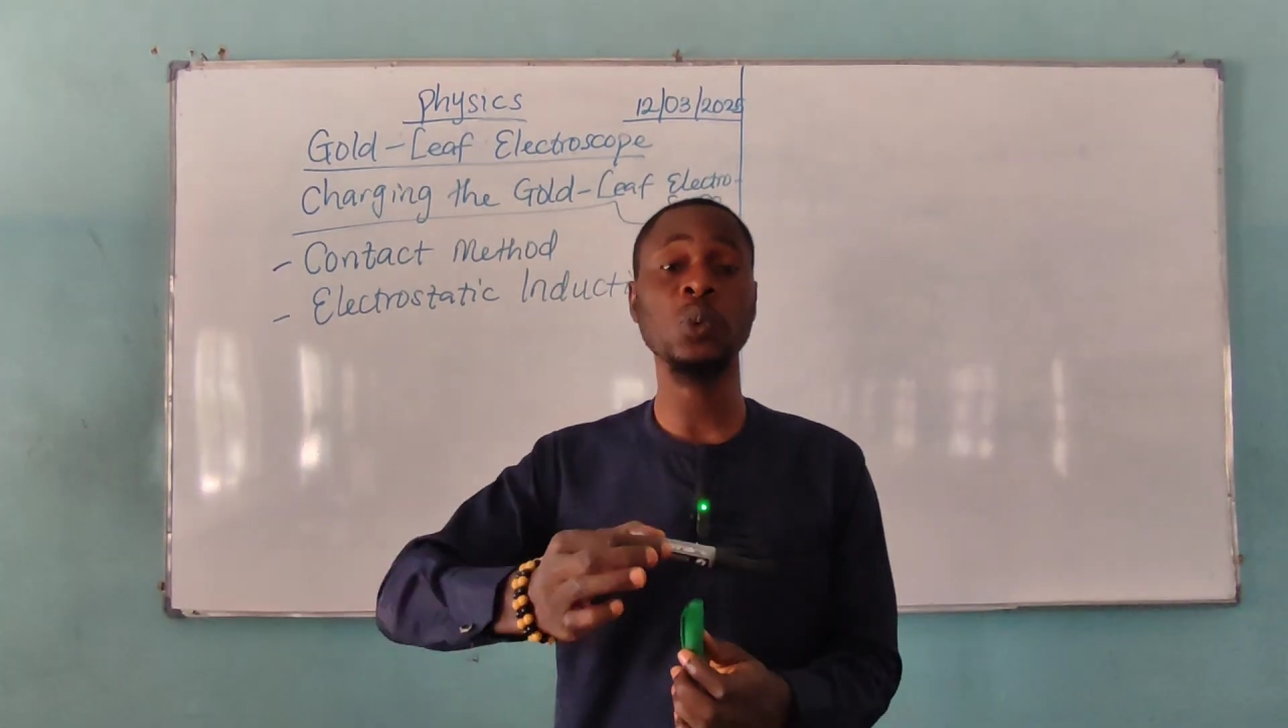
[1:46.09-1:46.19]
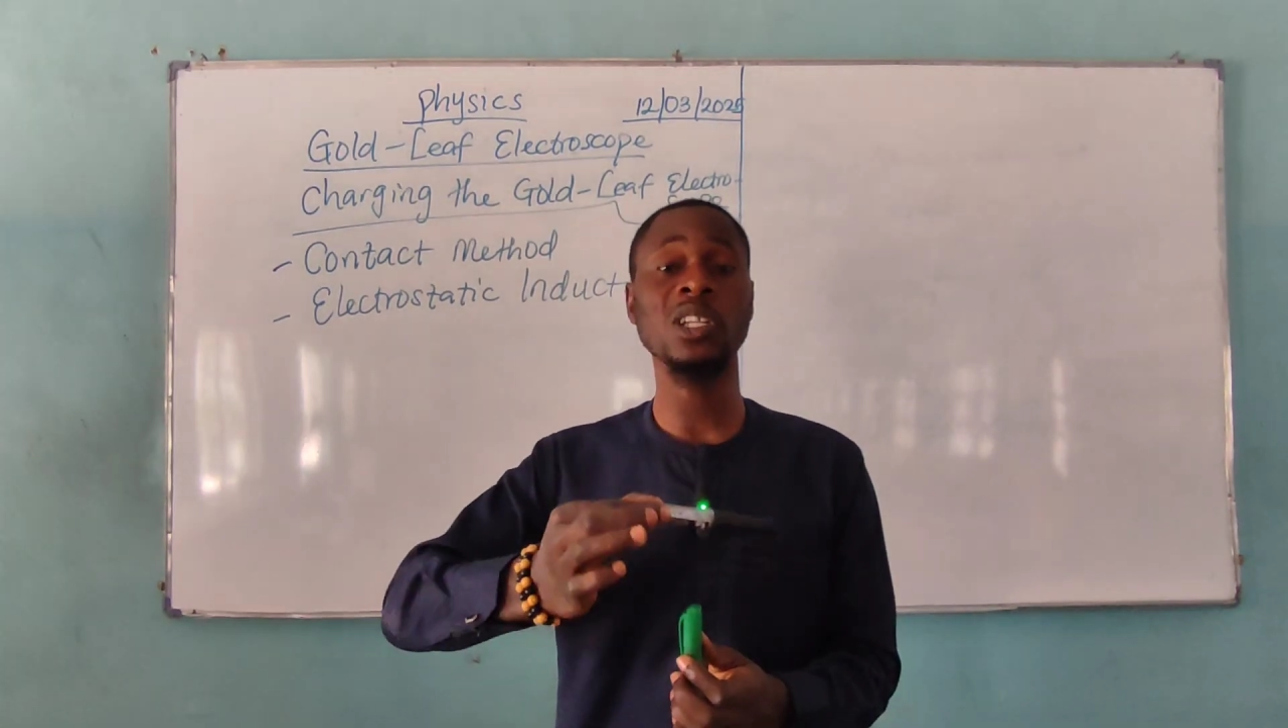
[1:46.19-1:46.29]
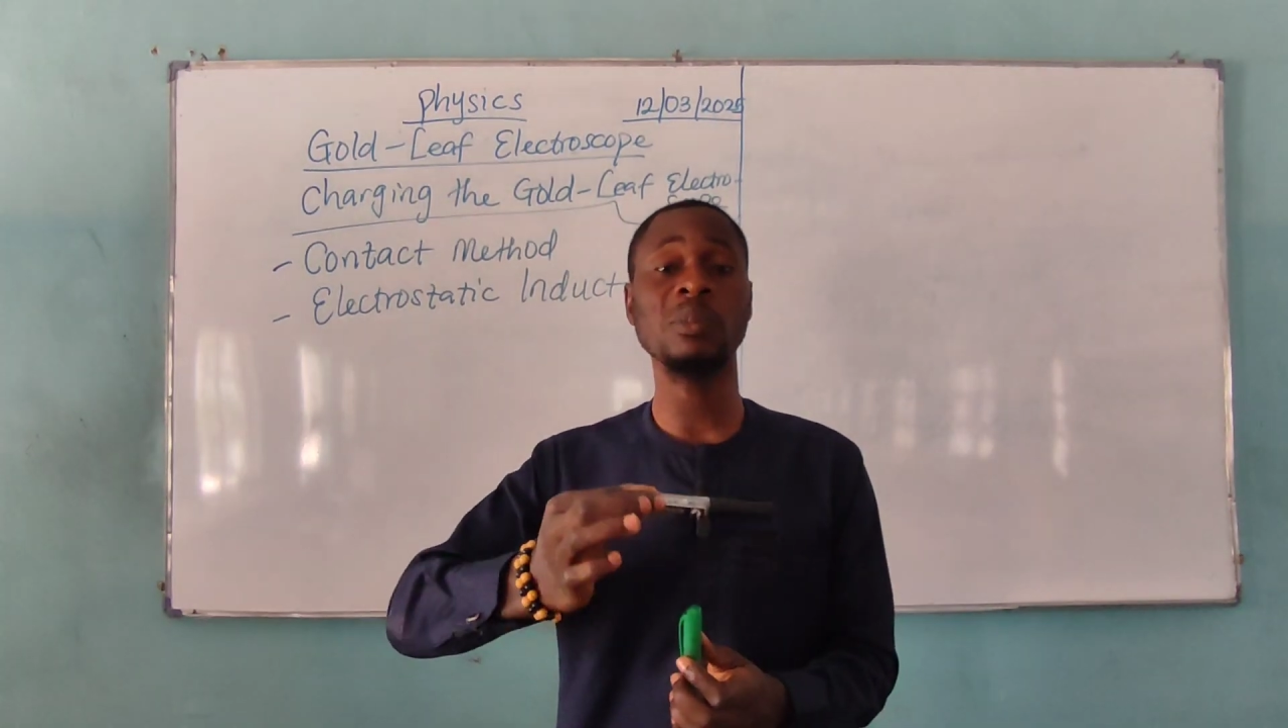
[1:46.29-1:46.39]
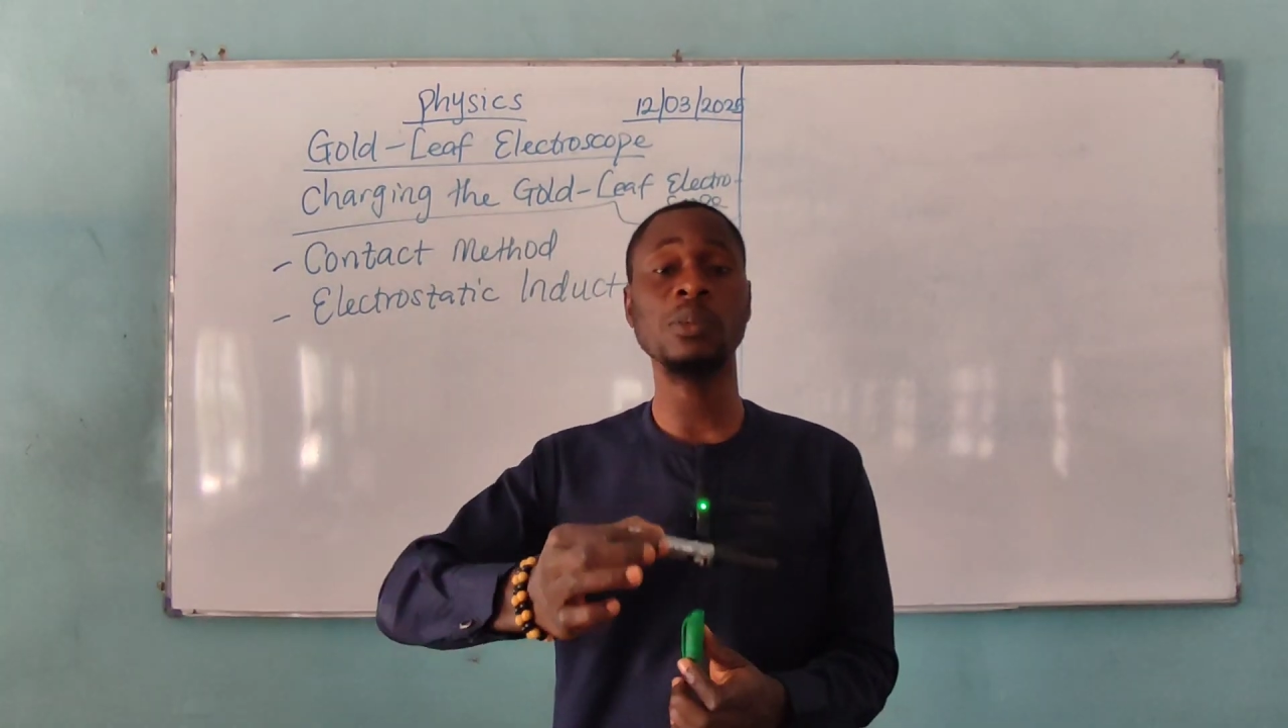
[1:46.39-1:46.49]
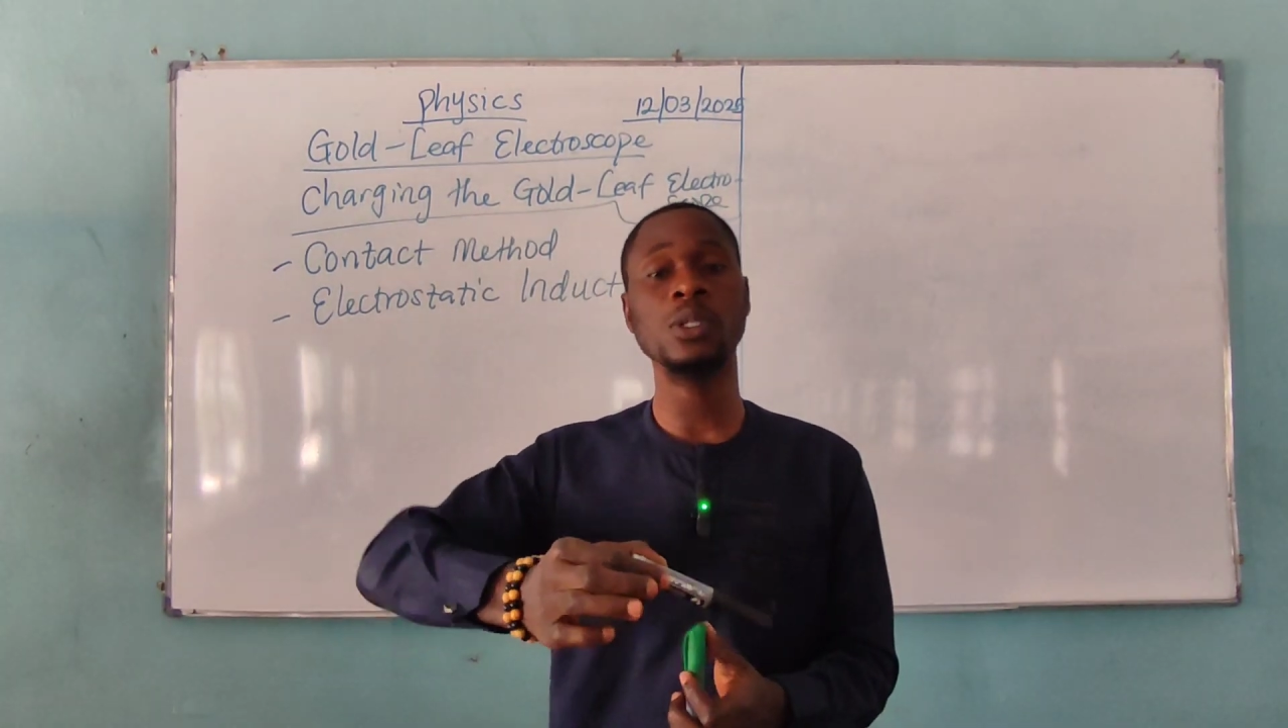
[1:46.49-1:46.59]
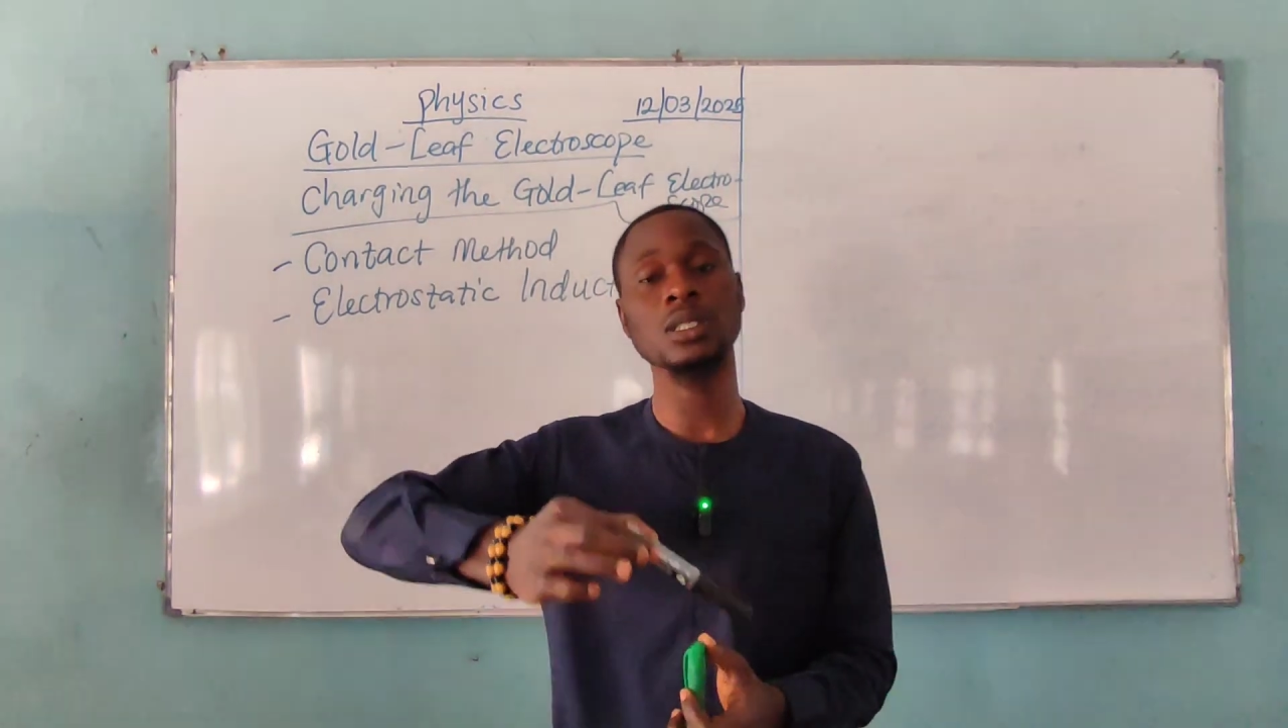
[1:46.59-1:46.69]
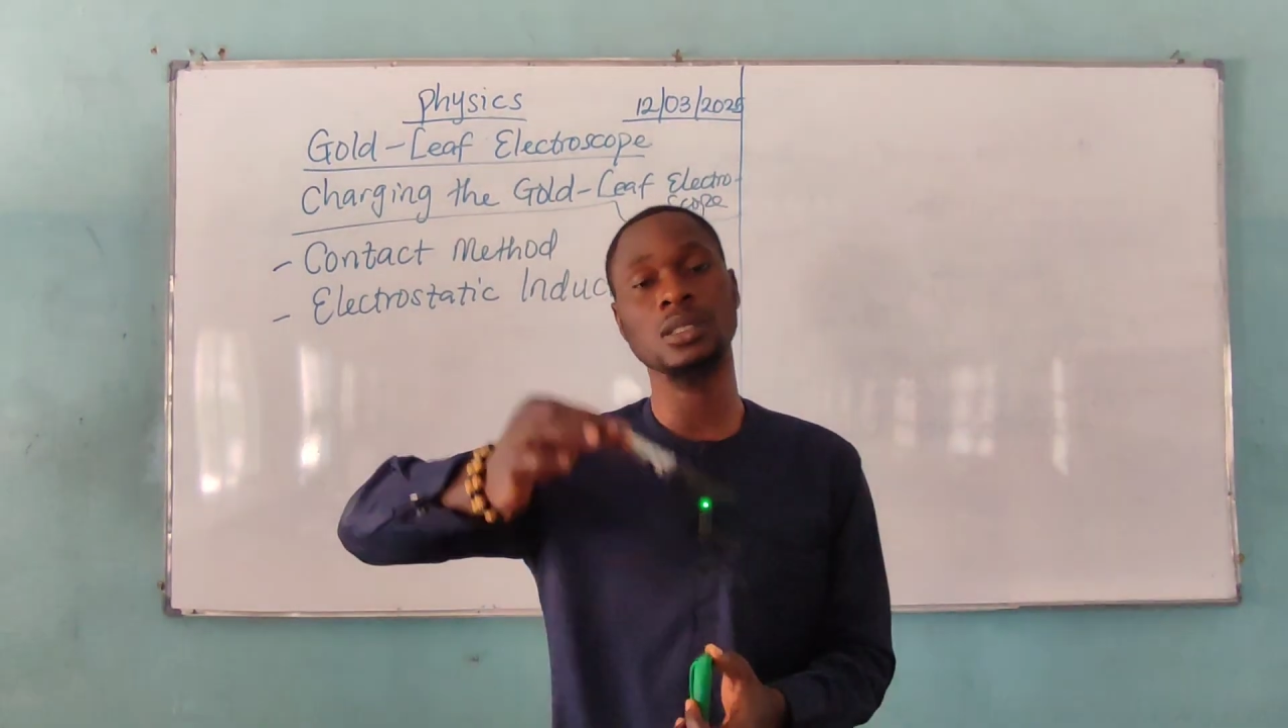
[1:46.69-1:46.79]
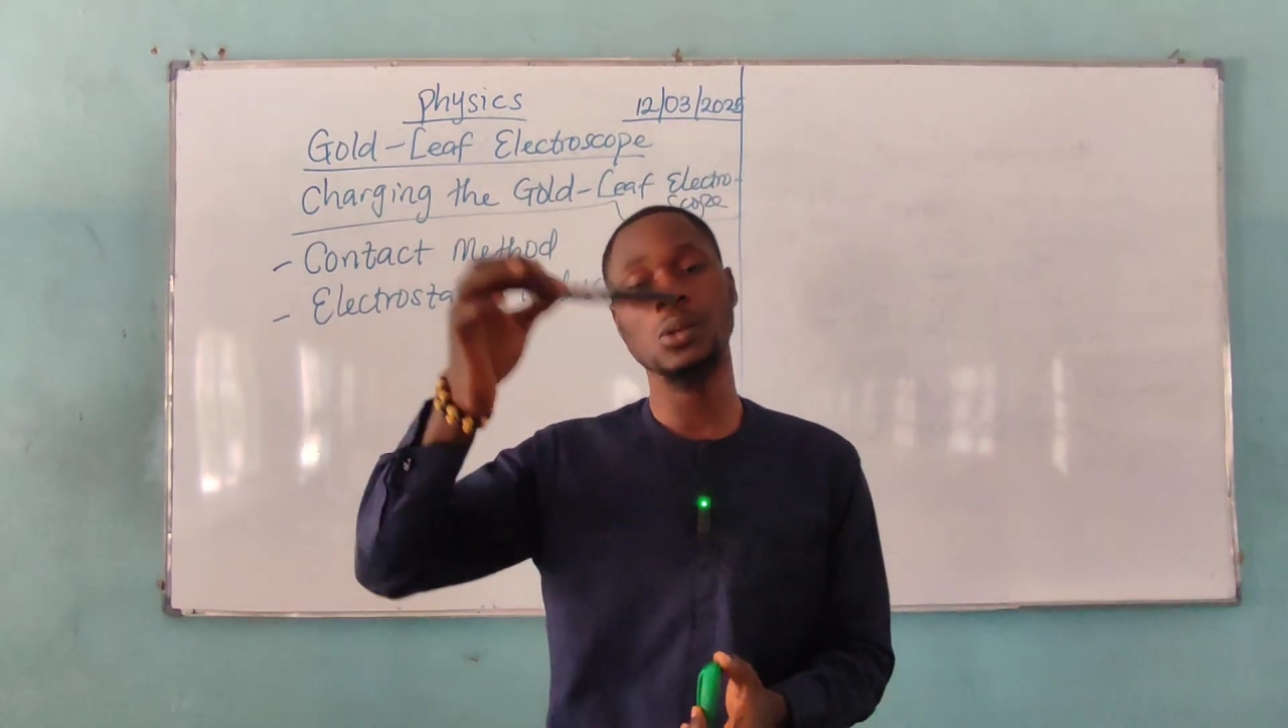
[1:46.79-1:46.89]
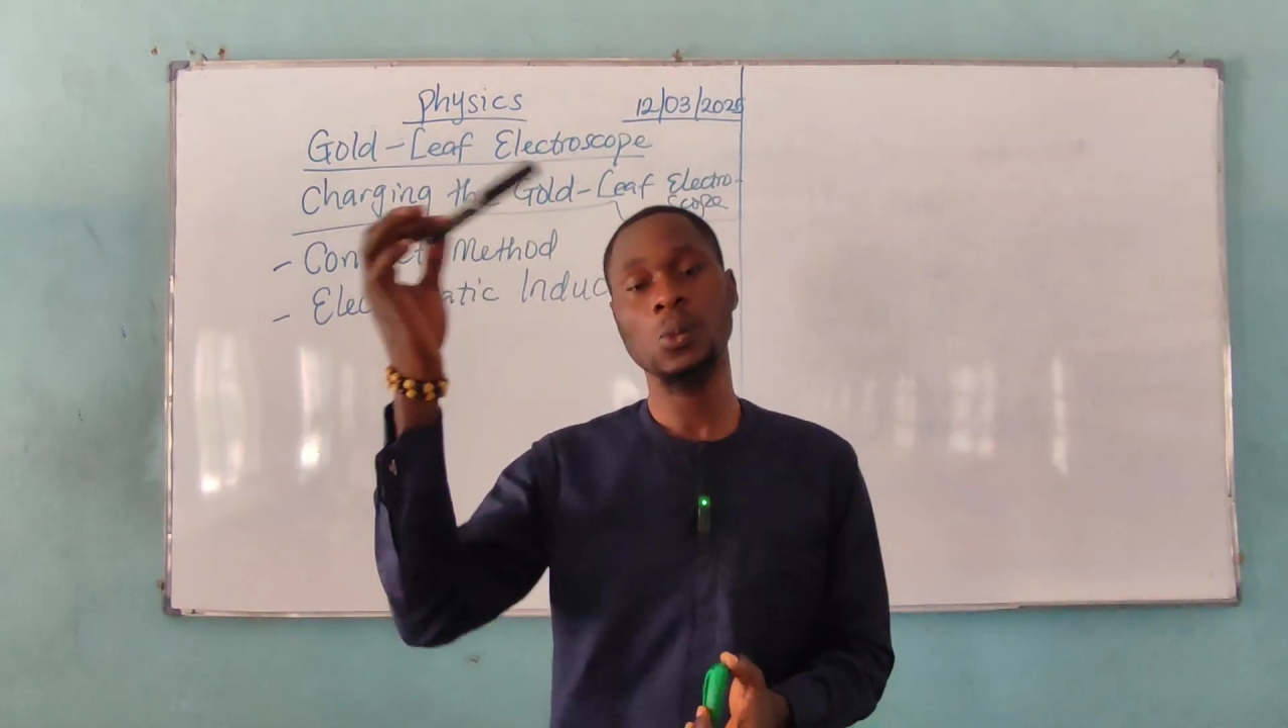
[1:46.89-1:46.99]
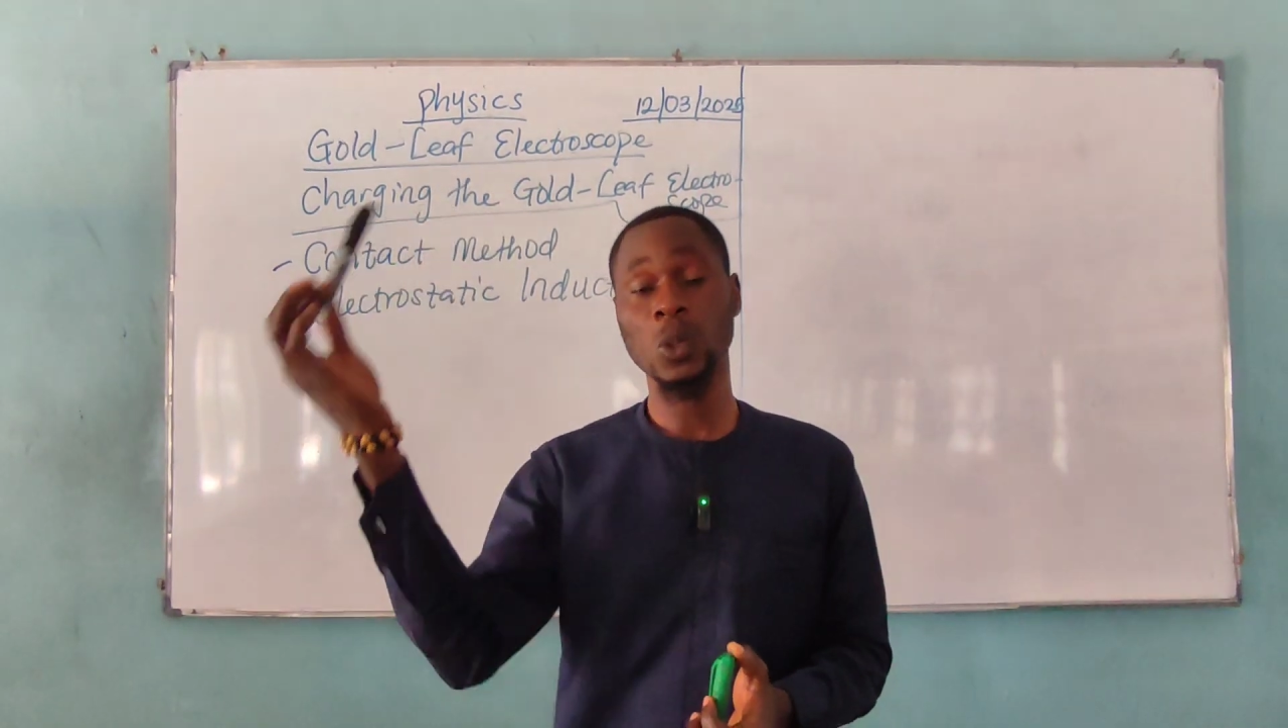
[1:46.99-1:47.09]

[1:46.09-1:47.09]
will be what?